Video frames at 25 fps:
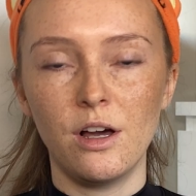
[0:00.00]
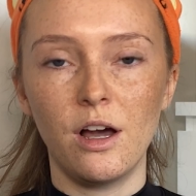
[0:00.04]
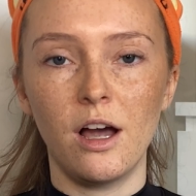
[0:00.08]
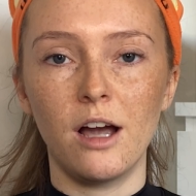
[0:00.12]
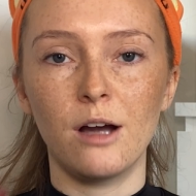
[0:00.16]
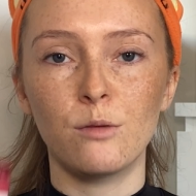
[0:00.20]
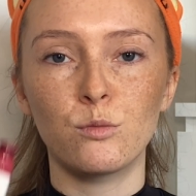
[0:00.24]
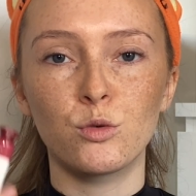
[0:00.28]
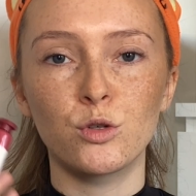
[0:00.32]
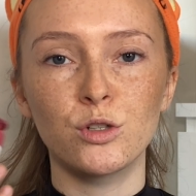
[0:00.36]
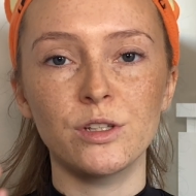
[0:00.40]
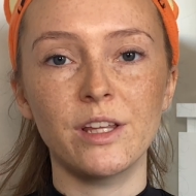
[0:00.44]
I
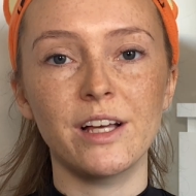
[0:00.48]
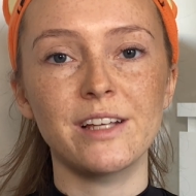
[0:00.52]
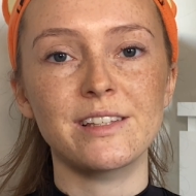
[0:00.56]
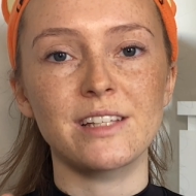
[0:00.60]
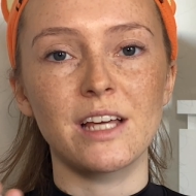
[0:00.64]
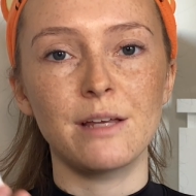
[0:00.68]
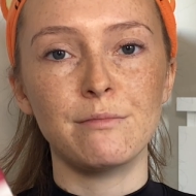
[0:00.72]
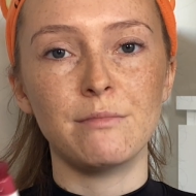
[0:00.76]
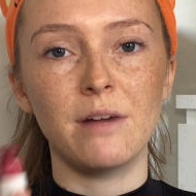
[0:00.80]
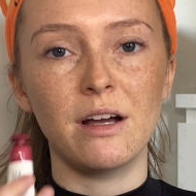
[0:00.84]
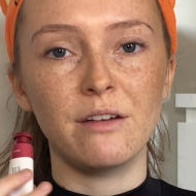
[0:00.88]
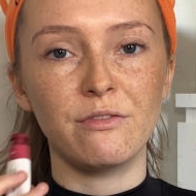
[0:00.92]
wore this
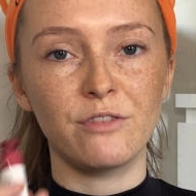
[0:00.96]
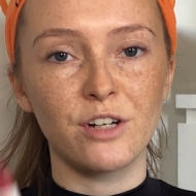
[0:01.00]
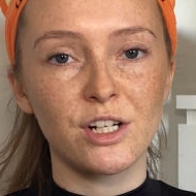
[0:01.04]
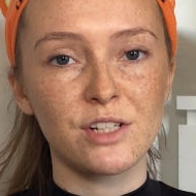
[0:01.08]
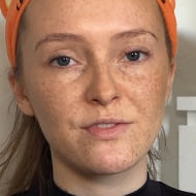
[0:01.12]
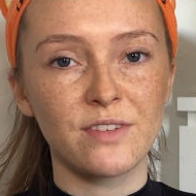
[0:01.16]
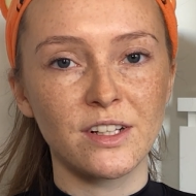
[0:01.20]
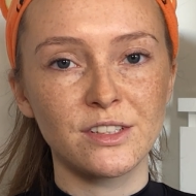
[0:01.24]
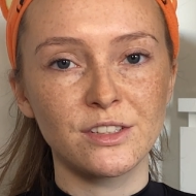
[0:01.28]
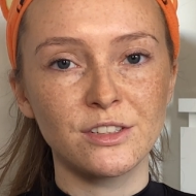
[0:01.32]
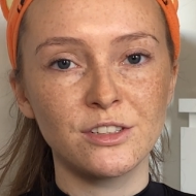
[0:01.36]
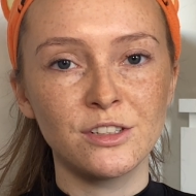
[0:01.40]
in my first
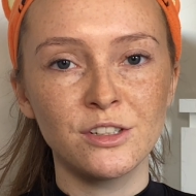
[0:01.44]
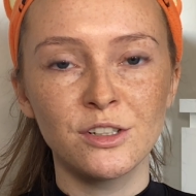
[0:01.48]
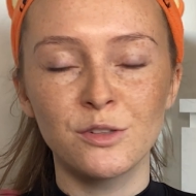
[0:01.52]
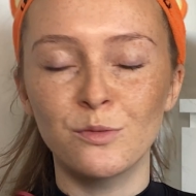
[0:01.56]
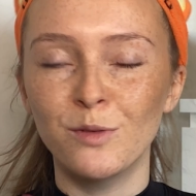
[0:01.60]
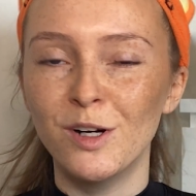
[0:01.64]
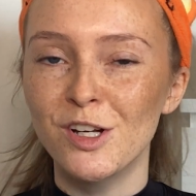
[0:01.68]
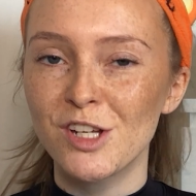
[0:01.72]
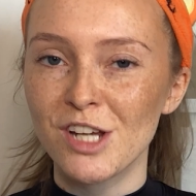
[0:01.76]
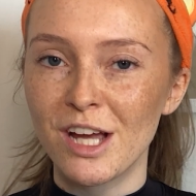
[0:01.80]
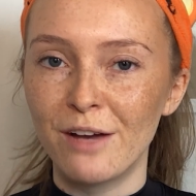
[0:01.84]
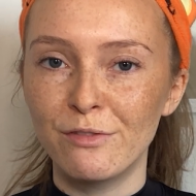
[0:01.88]
video,
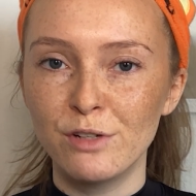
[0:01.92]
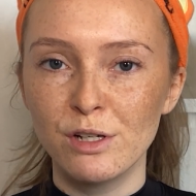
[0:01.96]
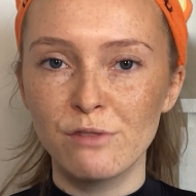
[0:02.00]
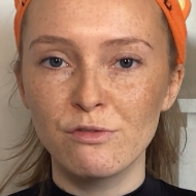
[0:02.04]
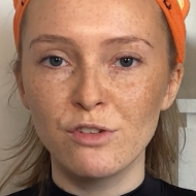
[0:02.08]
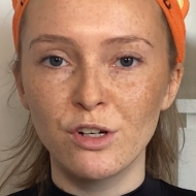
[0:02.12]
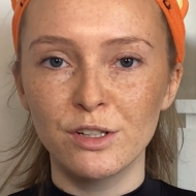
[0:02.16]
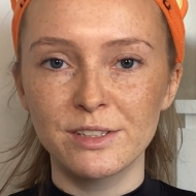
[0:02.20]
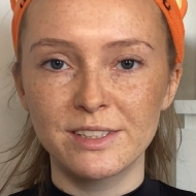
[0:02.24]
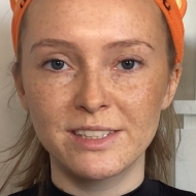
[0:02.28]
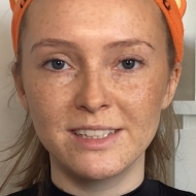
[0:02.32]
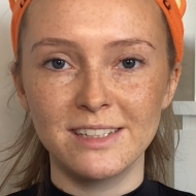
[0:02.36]
which if you have
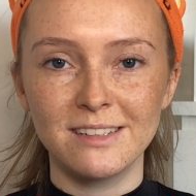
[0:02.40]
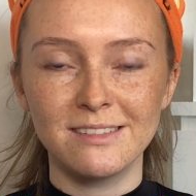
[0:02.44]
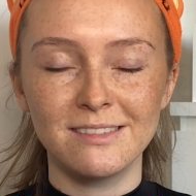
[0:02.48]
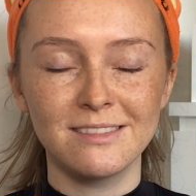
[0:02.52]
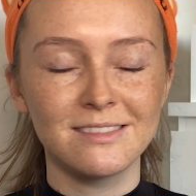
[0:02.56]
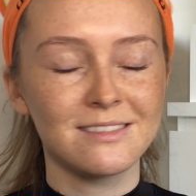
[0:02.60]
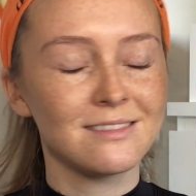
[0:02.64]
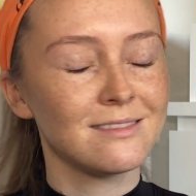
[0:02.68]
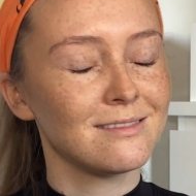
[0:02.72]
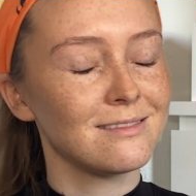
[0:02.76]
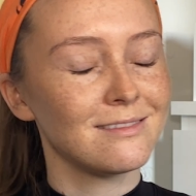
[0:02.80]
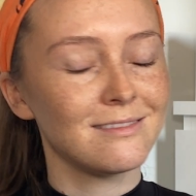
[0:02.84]
not seen,
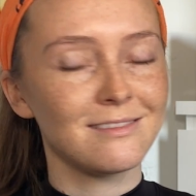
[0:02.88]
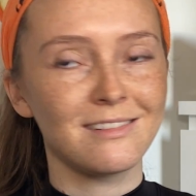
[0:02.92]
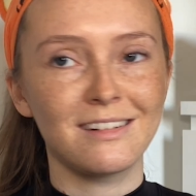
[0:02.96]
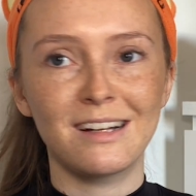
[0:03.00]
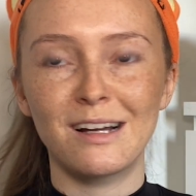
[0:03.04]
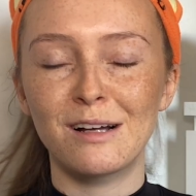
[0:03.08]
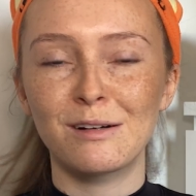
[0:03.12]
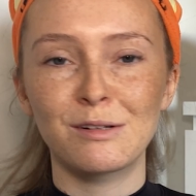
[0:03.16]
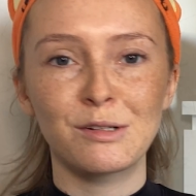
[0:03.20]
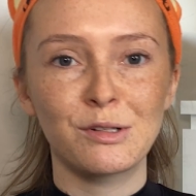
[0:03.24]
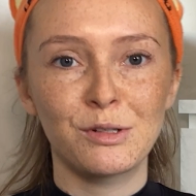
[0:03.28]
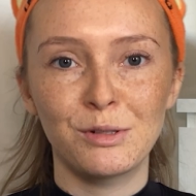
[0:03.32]

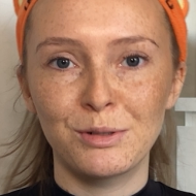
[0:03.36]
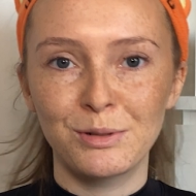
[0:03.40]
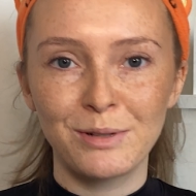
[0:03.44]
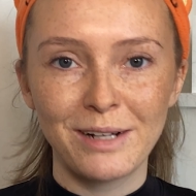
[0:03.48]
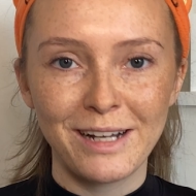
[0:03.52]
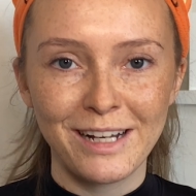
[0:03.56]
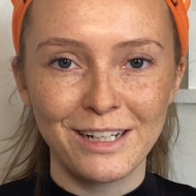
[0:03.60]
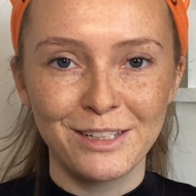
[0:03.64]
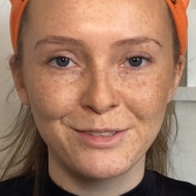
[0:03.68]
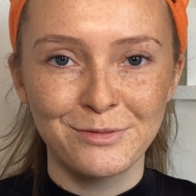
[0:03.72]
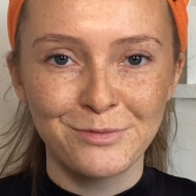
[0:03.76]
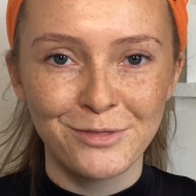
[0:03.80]
go
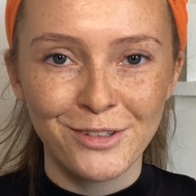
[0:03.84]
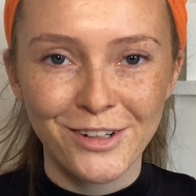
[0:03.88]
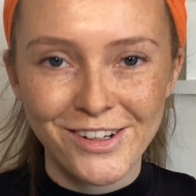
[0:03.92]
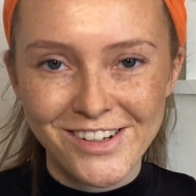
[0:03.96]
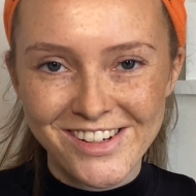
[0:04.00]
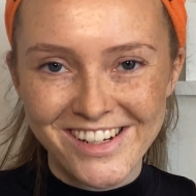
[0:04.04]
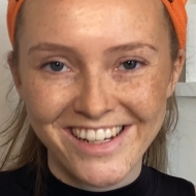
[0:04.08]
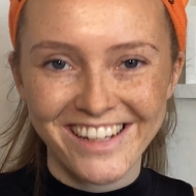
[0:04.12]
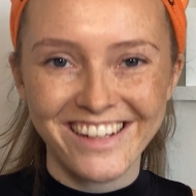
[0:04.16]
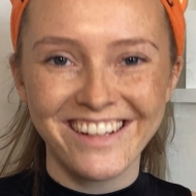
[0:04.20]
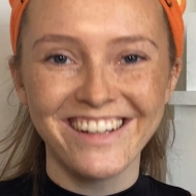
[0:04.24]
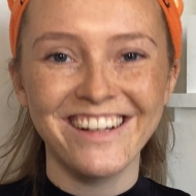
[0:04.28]
ahead and
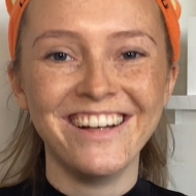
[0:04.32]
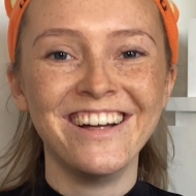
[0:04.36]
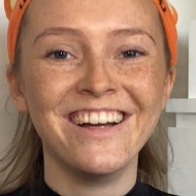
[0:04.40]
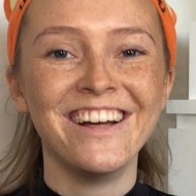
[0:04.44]
watch it.